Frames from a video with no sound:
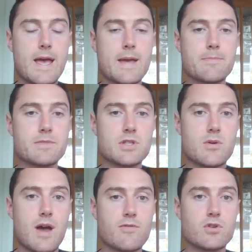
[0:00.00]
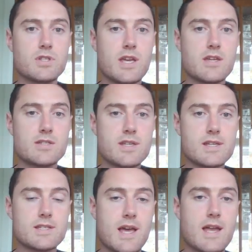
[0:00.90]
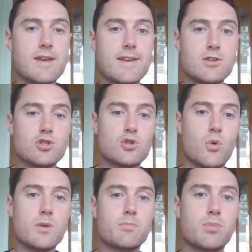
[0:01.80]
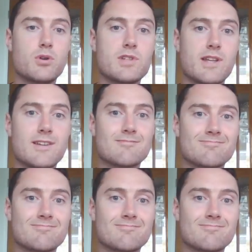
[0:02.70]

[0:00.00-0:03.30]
So have a good day, Year 6, and enjoy puzzling.